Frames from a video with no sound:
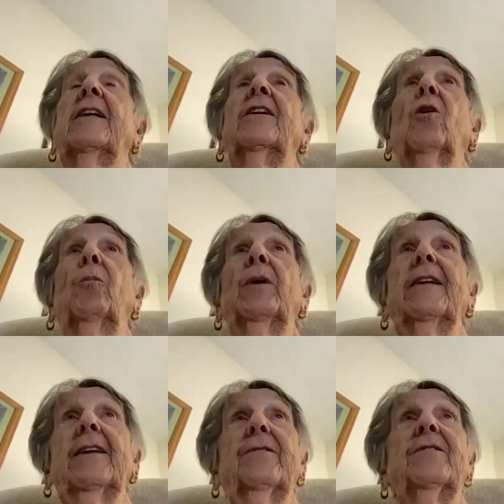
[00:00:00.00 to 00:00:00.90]

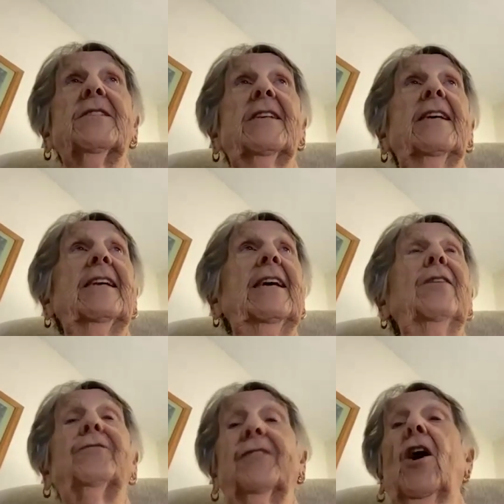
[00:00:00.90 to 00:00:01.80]
Nobody lives
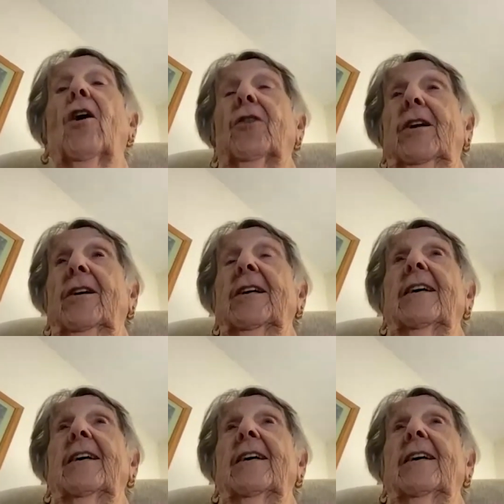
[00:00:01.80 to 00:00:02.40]
near Florida.